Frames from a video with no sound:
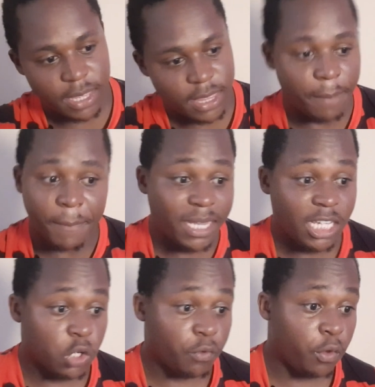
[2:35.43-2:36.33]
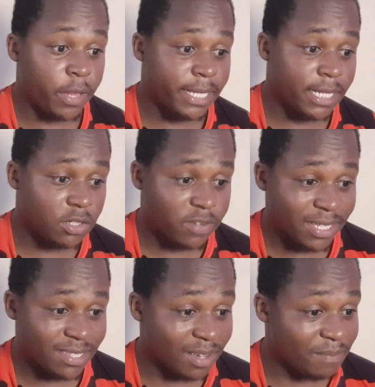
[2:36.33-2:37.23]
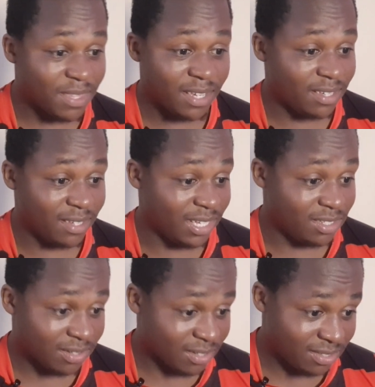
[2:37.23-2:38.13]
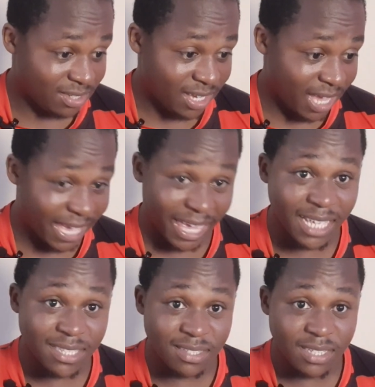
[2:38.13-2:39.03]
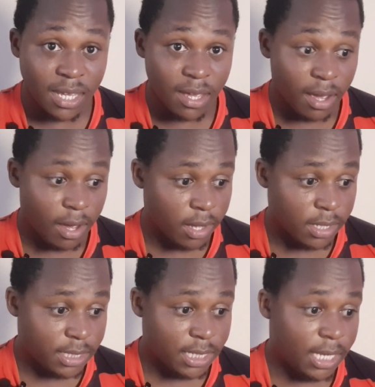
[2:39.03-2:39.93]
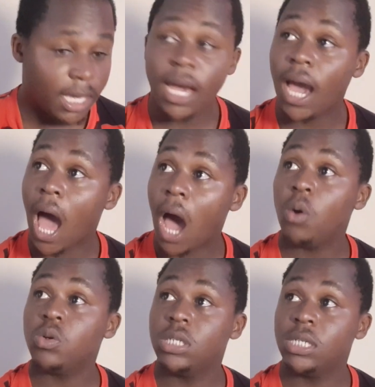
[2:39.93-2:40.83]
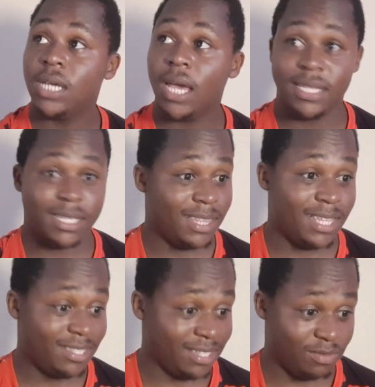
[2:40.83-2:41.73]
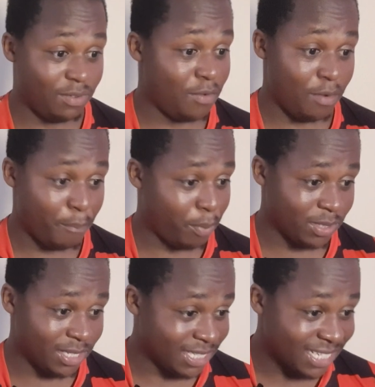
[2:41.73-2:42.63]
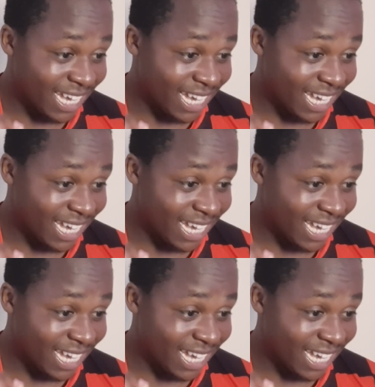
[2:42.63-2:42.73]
The manager of United tried something interesting, I guess, taking out, and this is very important,